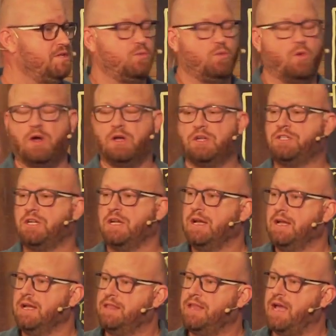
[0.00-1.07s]
was
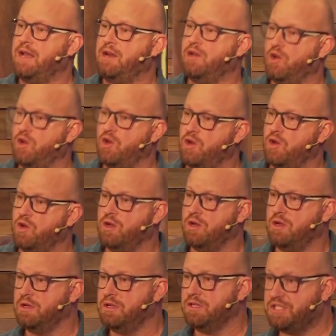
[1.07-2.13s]
that her
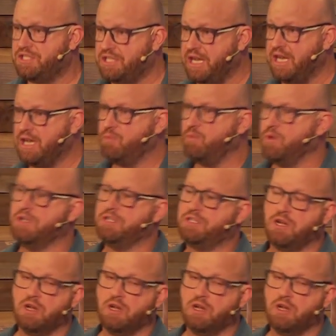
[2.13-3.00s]
seat was